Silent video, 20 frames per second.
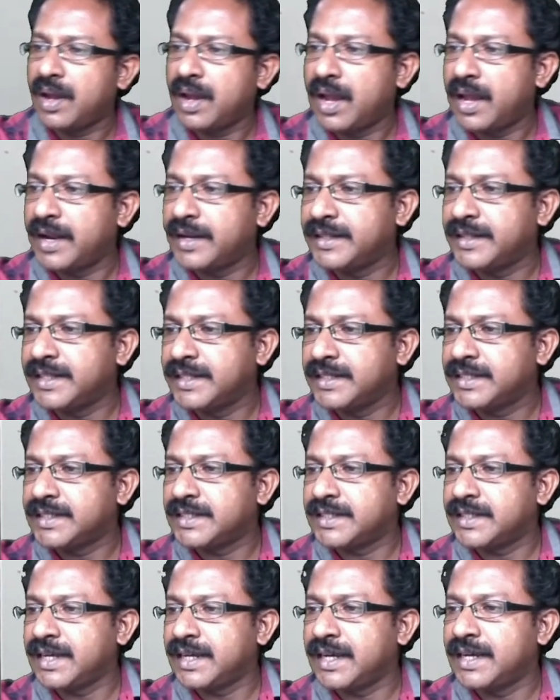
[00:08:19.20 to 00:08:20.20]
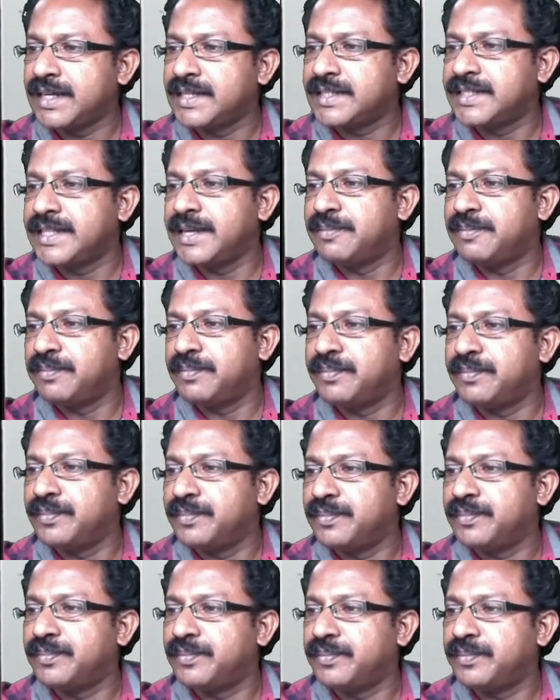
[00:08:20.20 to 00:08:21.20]
and this is the
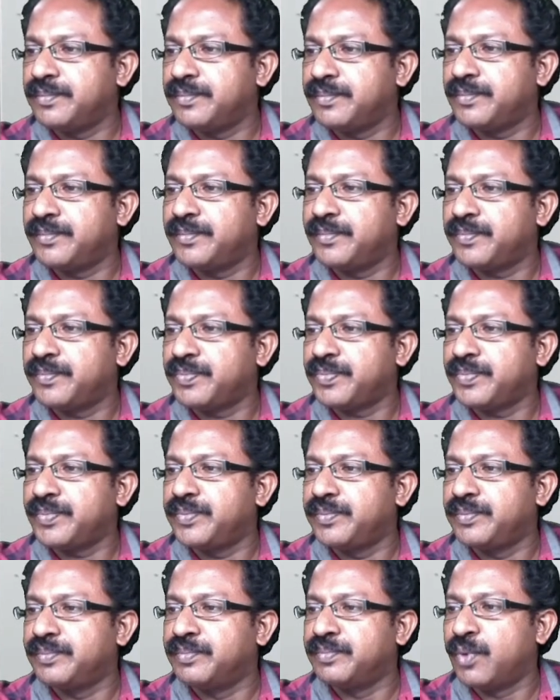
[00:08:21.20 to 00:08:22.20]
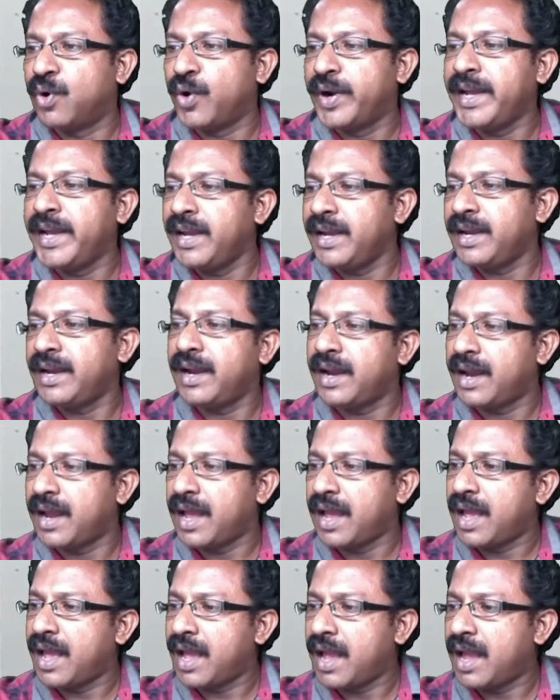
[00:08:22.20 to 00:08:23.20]
body,
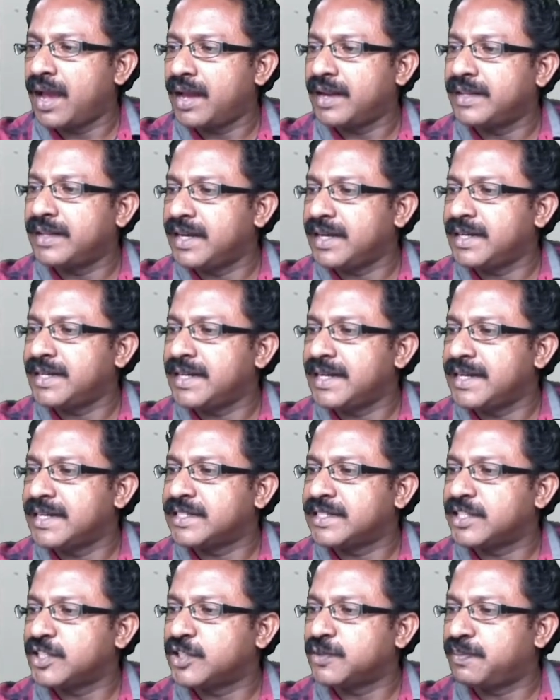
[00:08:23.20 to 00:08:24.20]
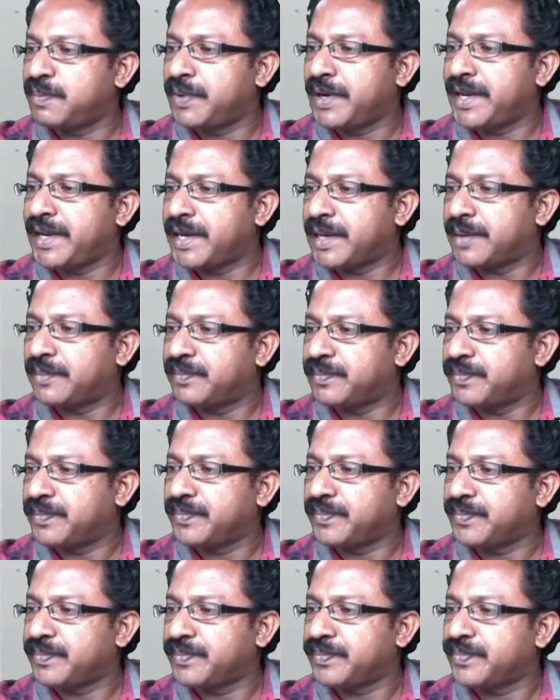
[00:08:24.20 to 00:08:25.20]
and that is the Splenium.
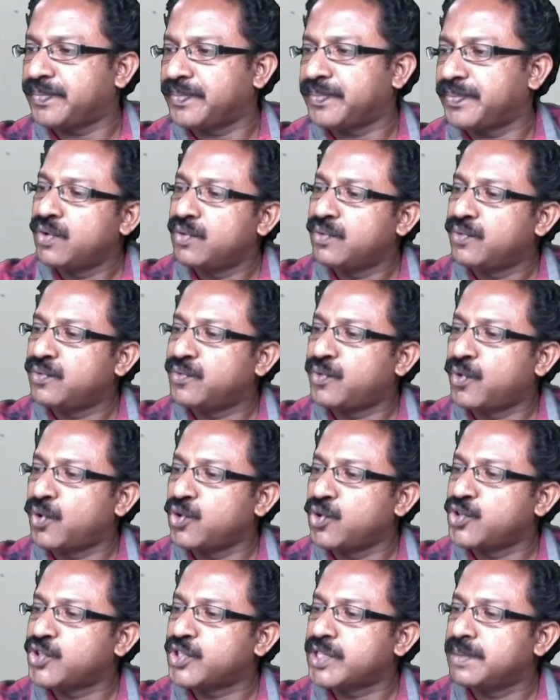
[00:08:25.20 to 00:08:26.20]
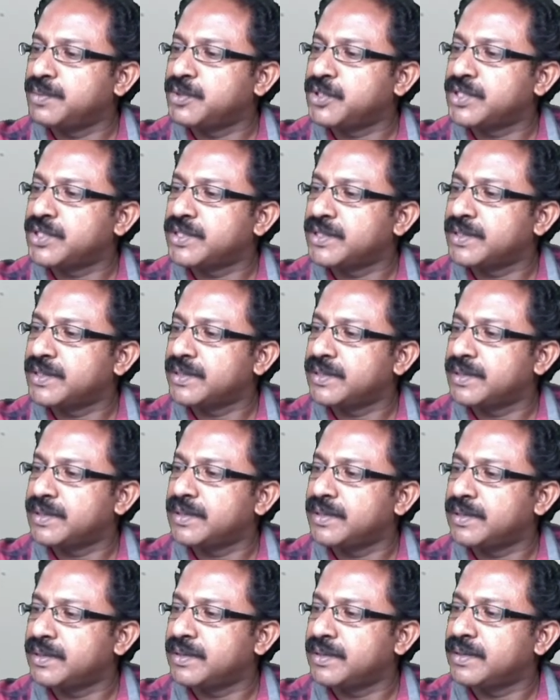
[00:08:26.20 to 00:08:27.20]
Forceps
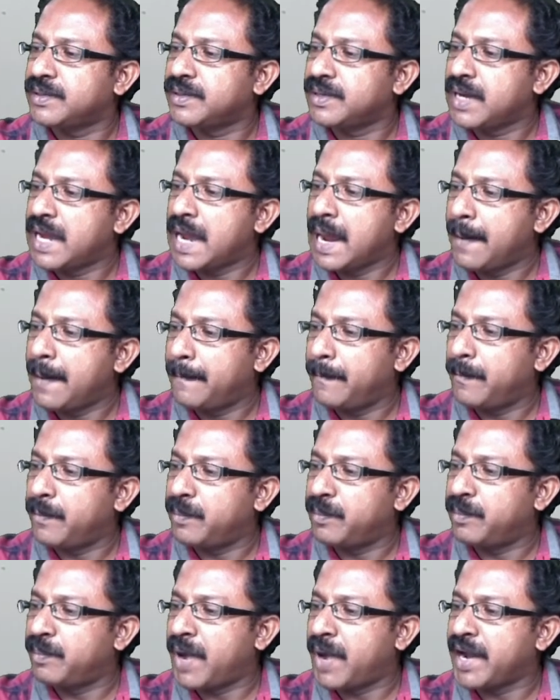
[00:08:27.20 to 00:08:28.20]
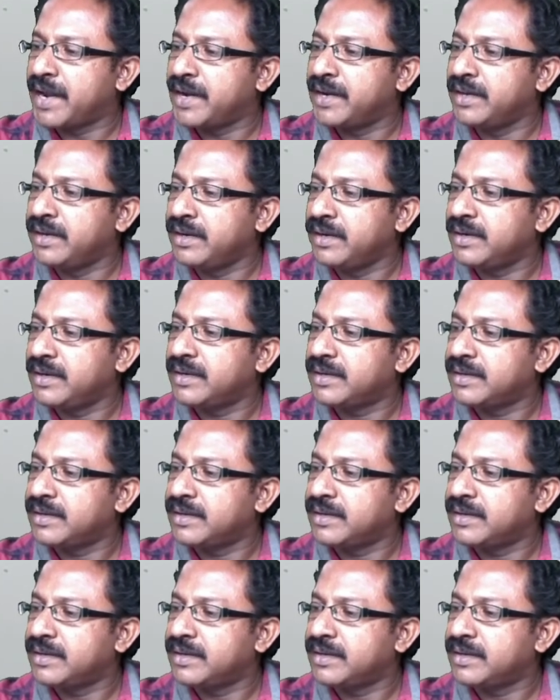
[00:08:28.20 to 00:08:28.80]
minor,